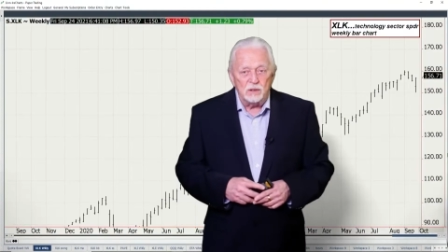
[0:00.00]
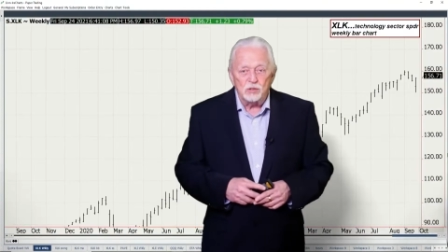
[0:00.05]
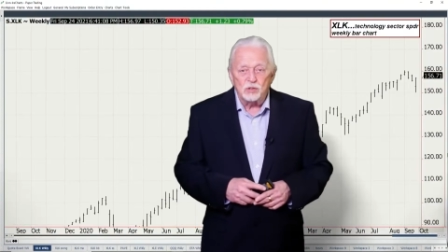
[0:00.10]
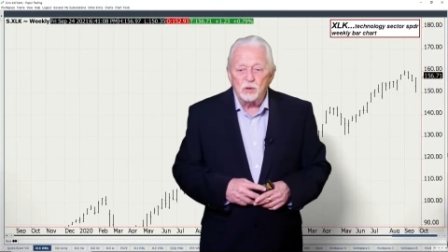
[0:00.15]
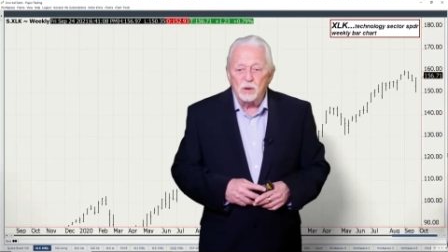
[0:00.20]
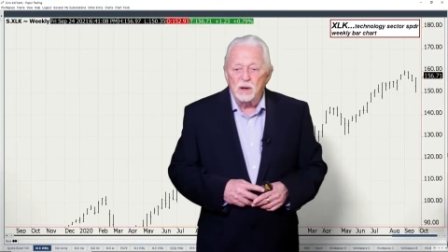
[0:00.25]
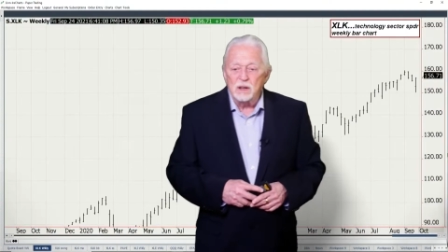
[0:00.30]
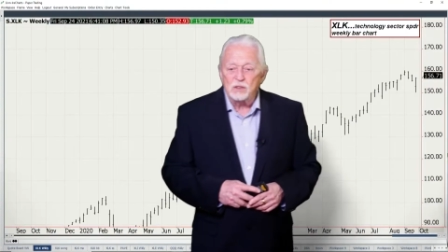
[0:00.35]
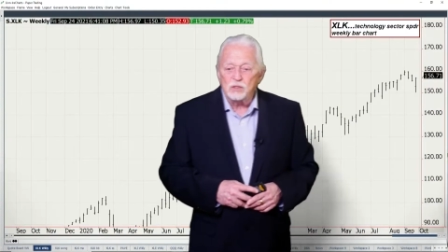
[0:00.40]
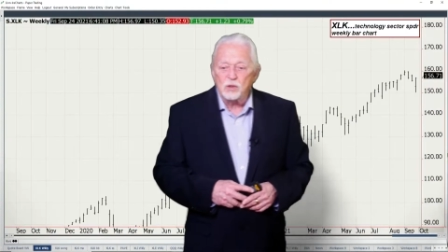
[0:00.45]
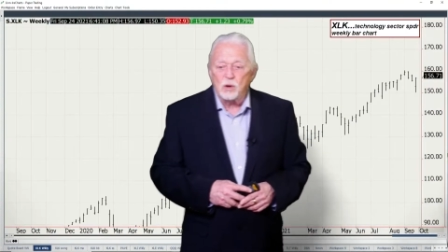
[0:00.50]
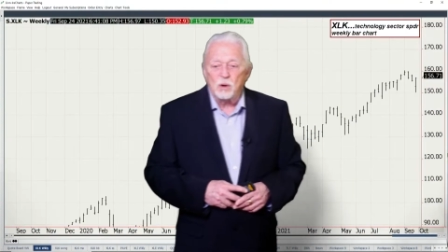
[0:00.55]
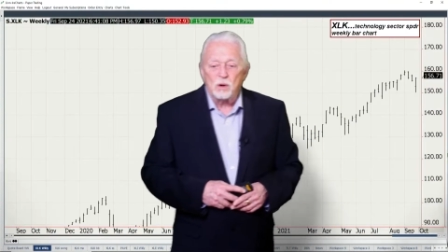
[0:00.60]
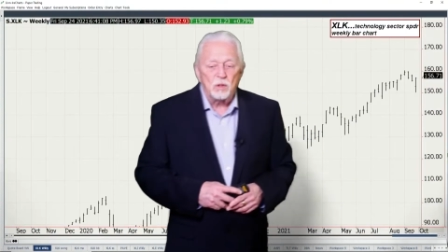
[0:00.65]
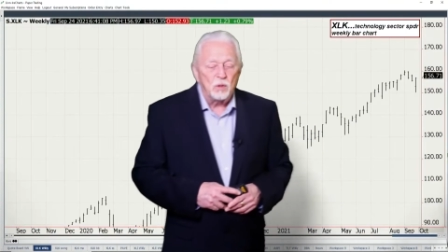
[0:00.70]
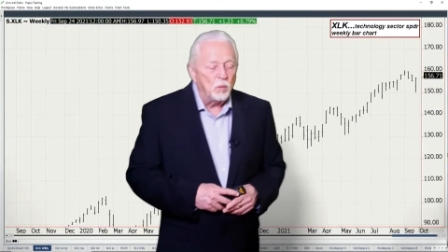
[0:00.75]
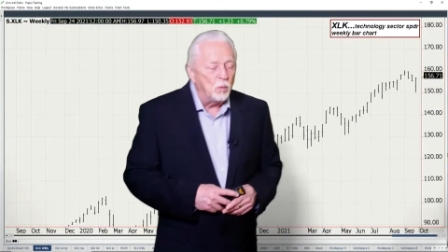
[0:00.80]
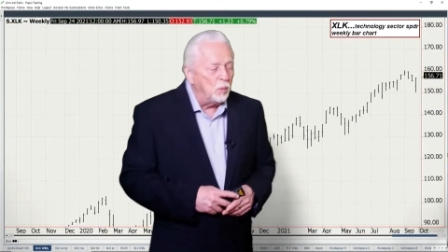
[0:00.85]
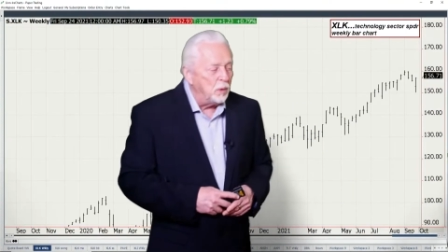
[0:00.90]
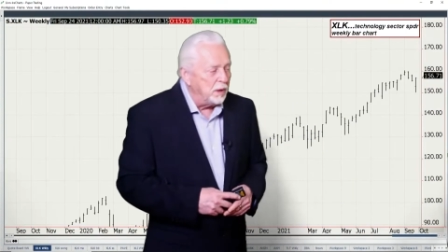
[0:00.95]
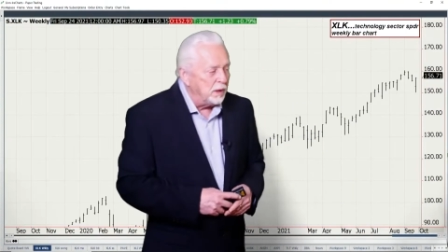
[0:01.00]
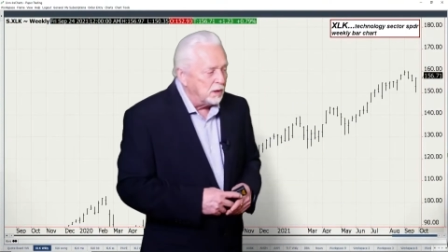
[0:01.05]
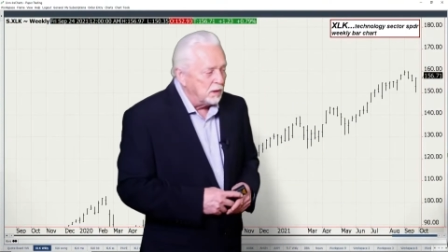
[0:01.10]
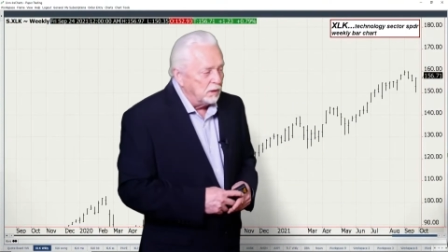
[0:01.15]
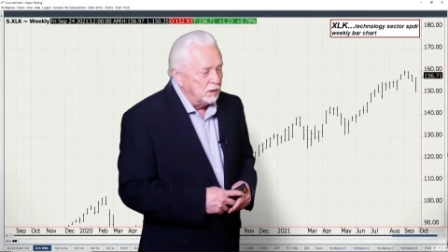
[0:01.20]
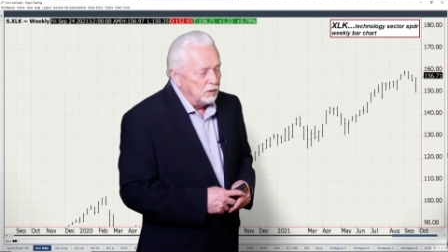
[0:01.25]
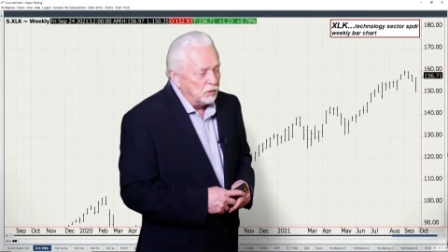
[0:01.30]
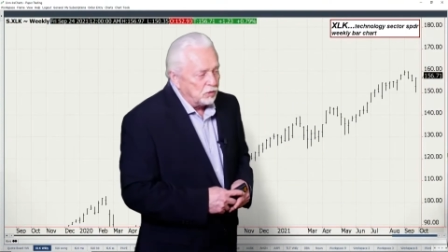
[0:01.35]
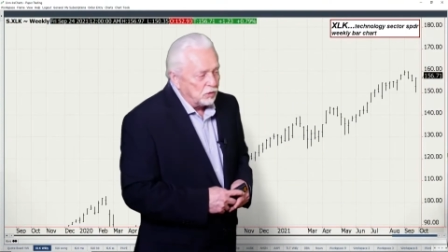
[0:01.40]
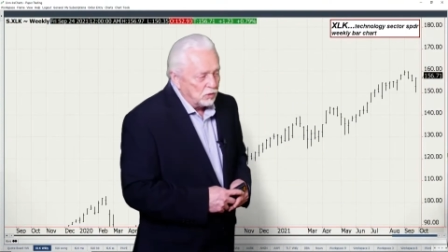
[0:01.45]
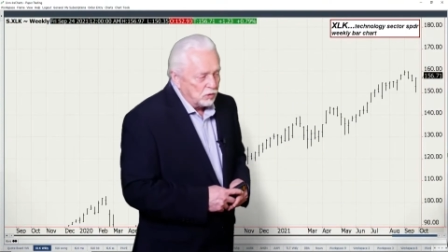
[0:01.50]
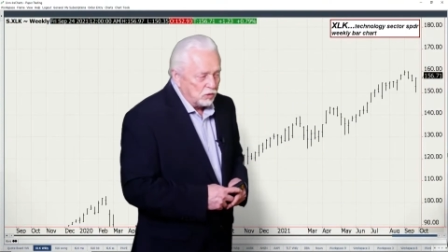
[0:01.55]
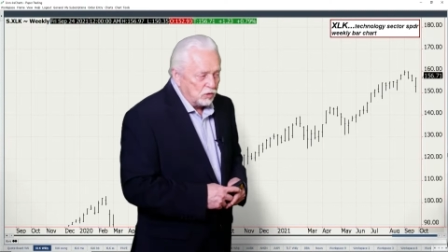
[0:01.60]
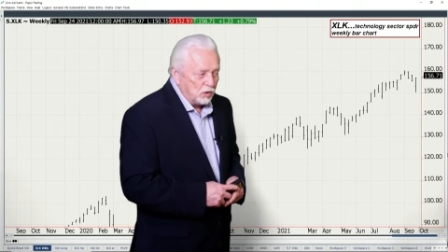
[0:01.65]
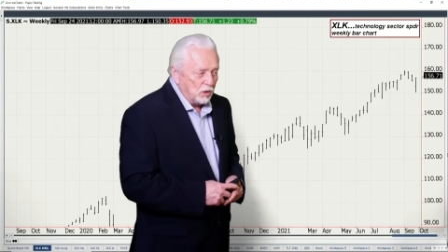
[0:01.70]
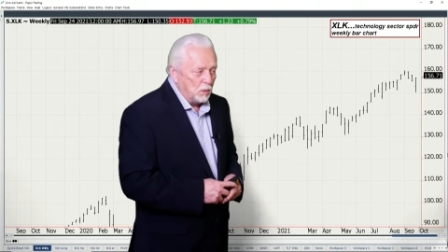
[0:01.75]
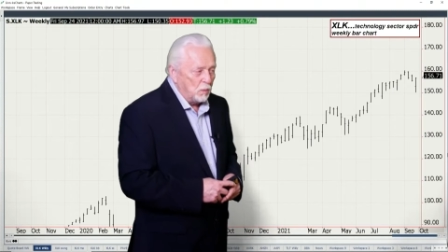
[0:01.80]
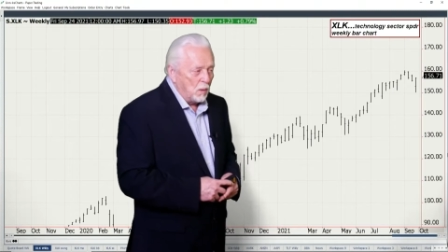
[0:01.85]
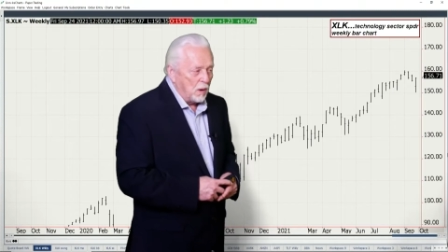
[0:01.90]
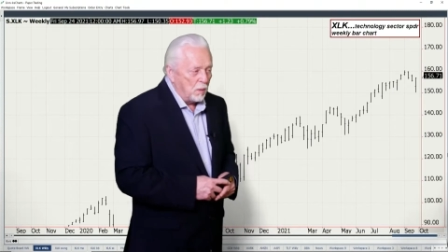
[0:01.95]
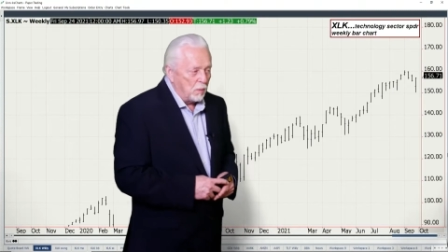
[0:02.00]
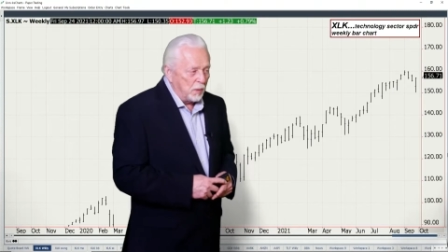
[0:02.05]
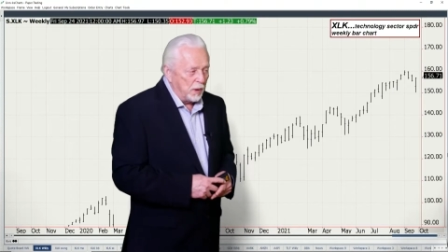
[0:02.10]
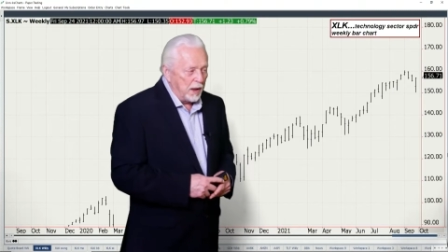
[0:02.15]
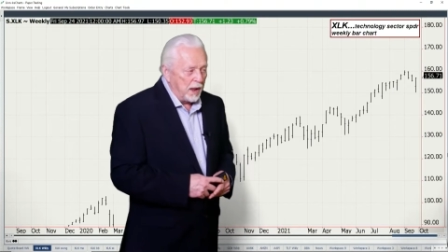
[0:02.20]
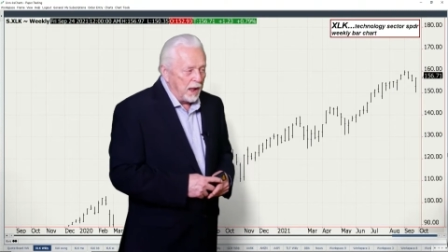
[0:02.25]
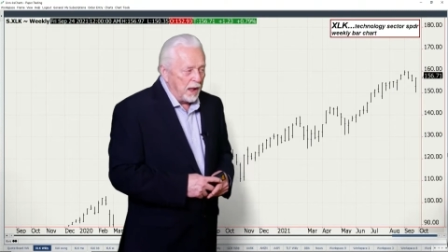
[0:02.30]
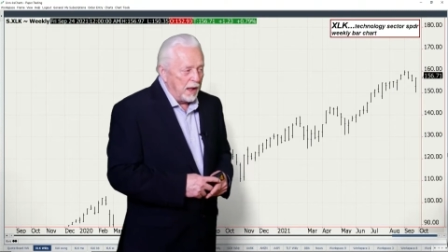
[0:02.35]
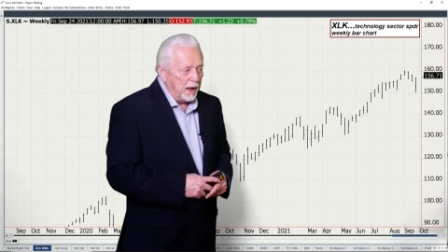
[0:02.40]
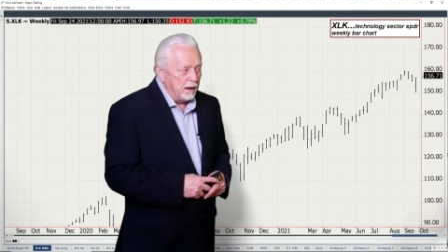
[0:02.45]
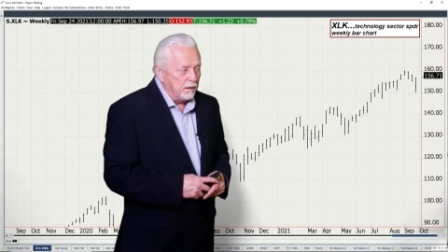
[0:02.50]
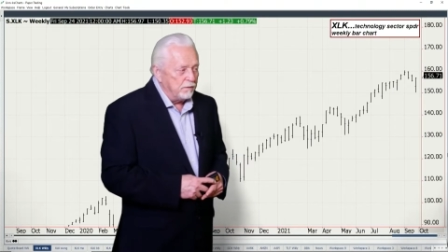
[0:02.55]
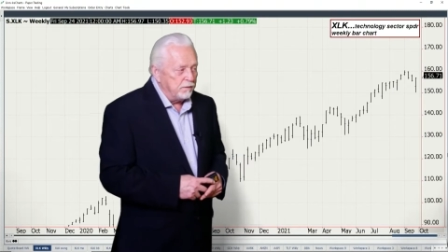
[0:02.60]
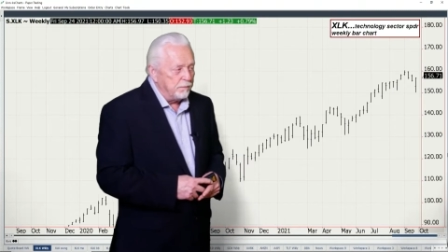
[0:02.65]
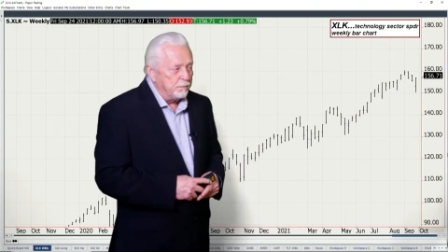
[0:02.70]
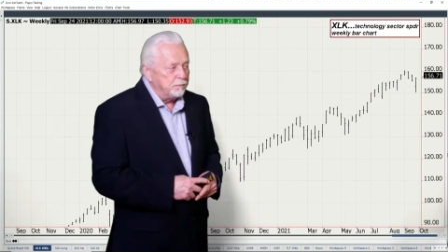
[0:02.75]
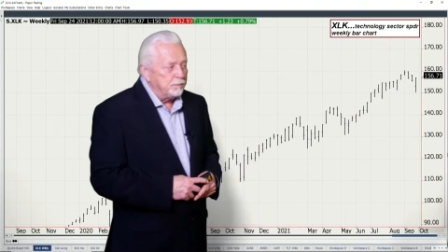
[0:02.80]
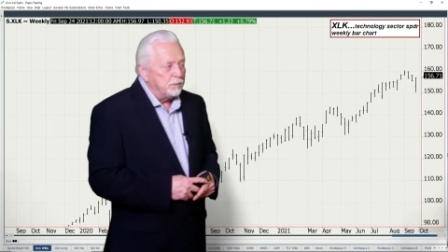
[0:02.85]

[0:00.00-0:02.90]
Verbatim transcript: So, let's go to the weeklies and see what we have.